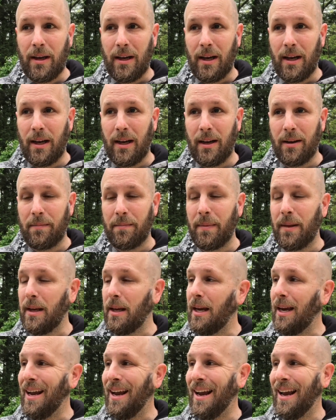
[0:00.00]
um,
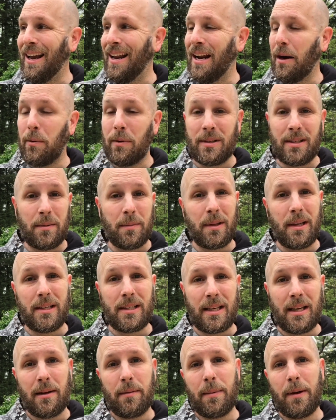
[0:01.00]
and I want something
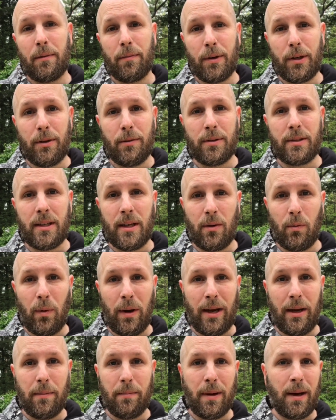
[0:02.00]
that's going to be reduced in
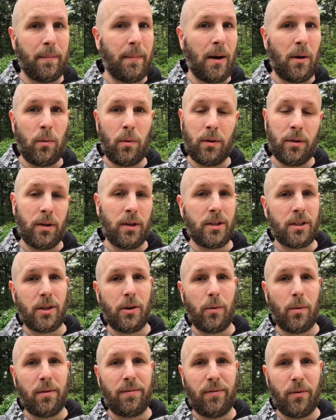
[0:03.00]
weight, but I'm not willing to just
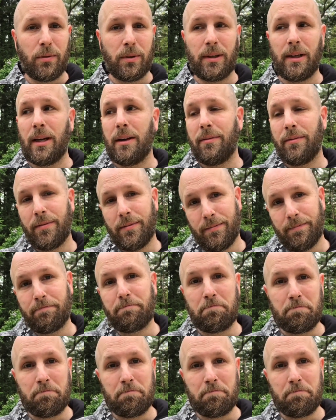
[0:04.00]
go to a folding knife.